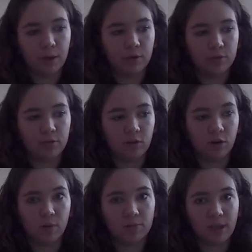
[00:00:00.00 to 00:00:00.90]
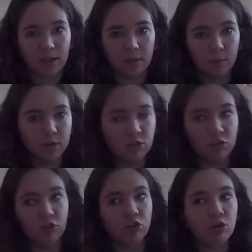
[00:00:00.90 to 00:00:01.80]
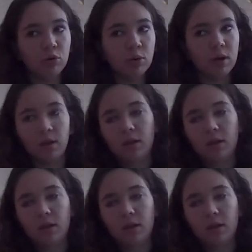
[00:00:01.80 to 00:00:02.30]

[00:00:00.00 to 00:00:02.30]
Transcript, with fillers: parents to know exactly what to do.